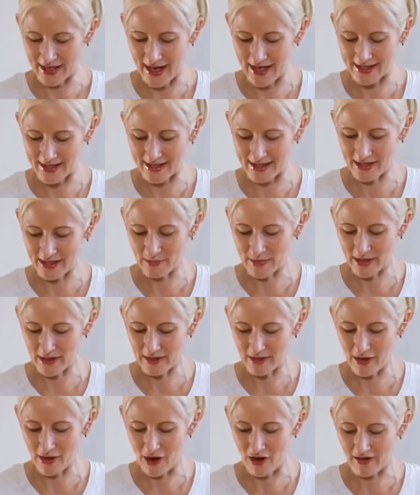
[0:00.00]

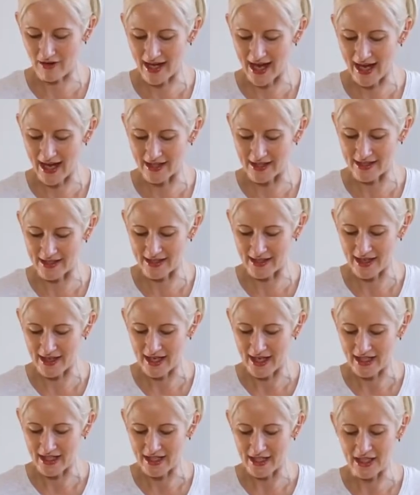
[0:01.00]
cinnamon, coriander,
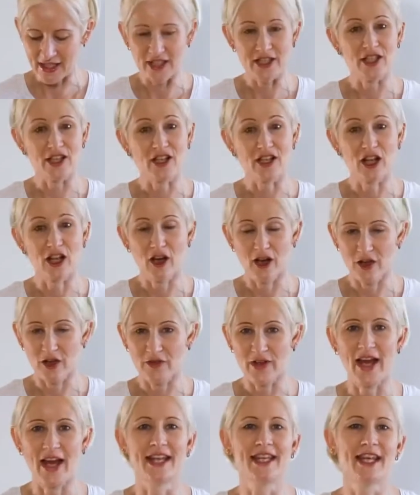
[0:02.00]
ginger,
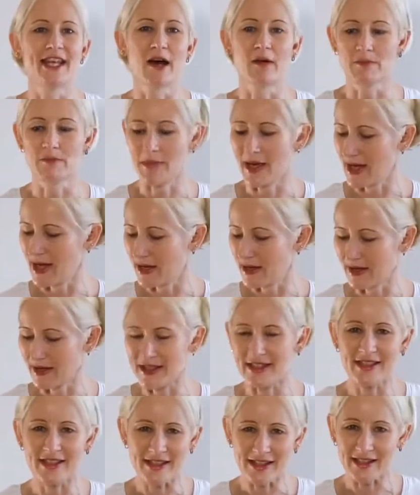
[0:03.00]
clove and nutmeg.
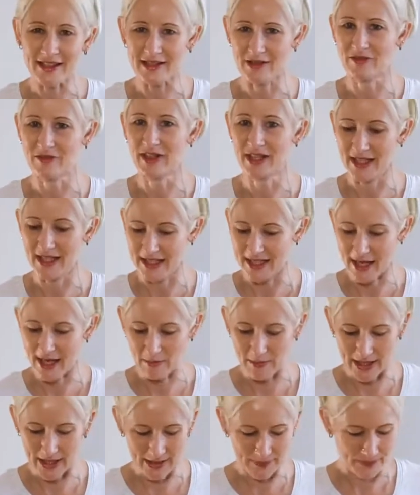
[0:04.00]
It's just really
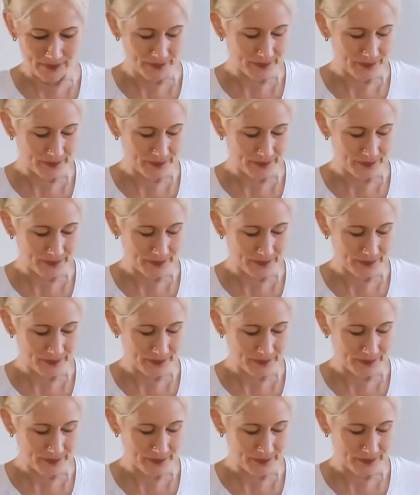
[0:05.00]
yummy.